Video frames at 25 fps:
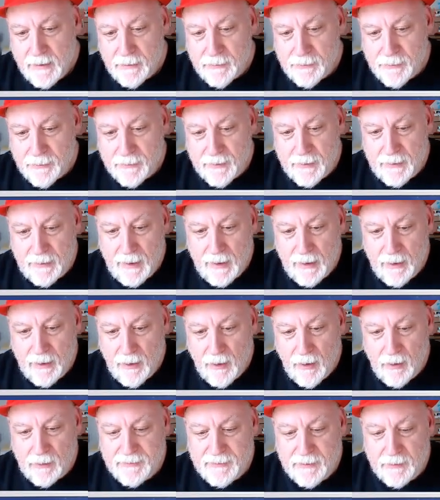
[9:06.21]
Looking at
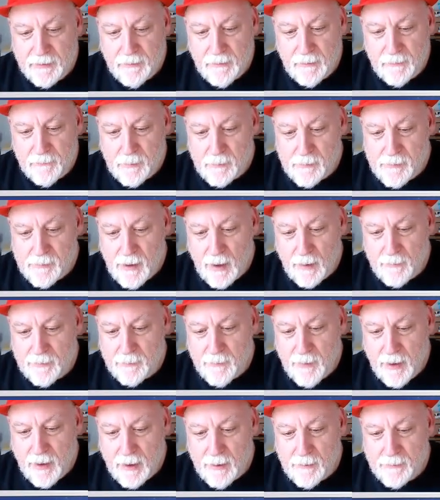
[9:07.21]
our centering from top to
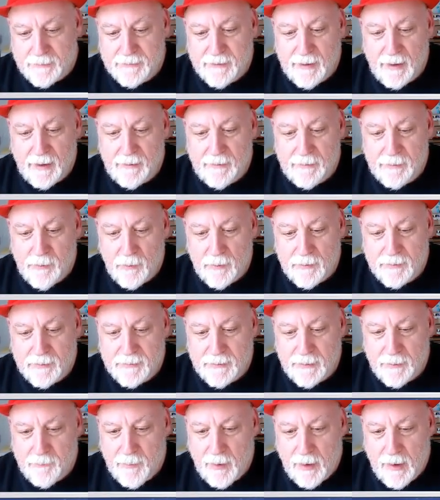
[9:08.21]
bottom, it's slightly towards
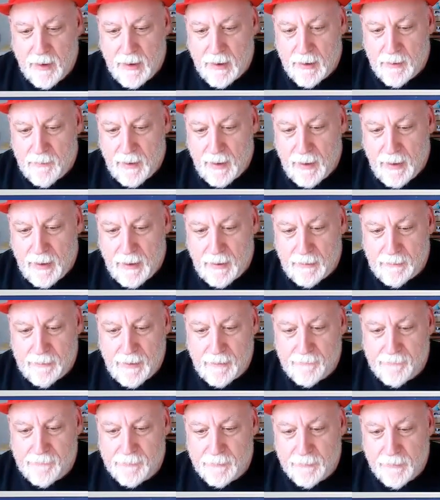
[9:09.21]
the bottom, and
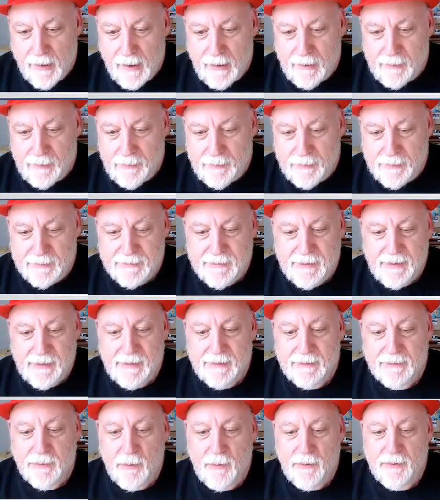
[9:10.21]
left to right, you can see
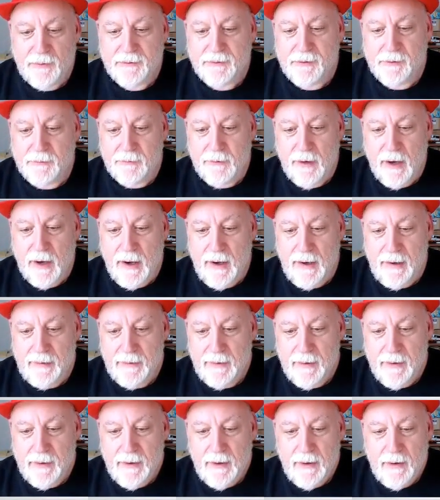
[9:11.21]
it's towards the
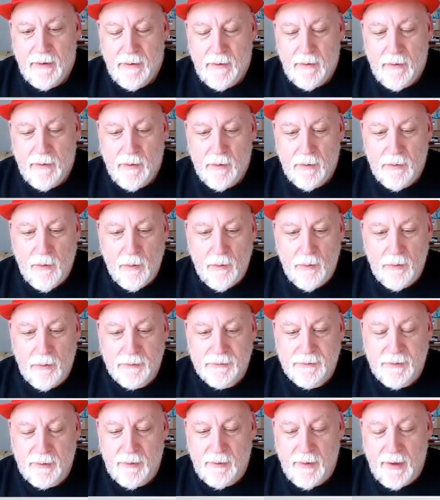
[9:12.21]
right. Our
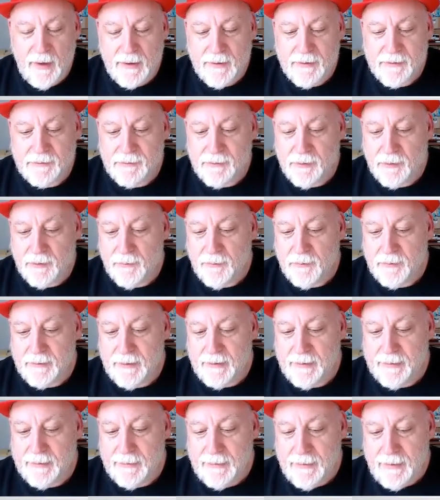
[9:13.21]
corners on our edges look
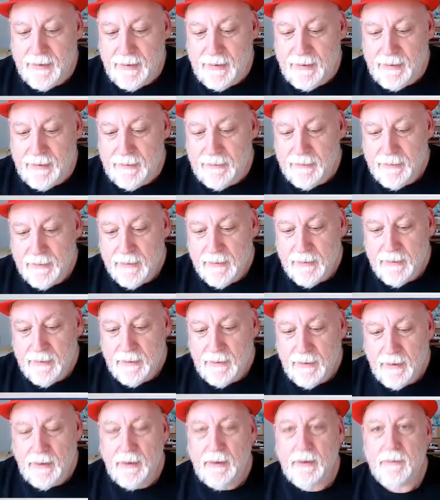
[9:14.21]
really clean.
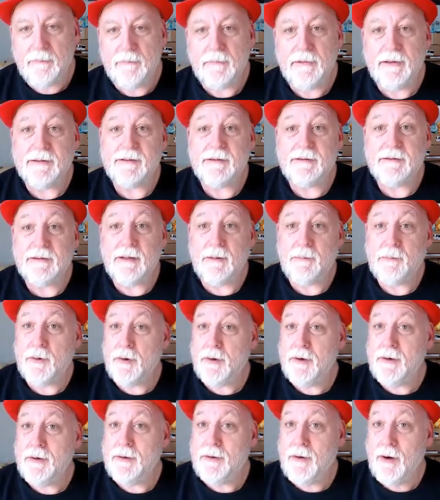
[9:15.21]
This is a
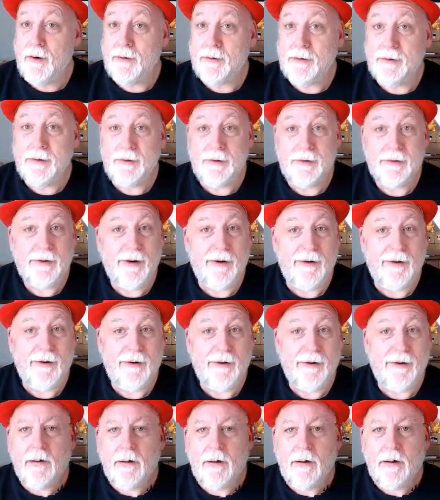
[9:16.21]
pretty darn good card.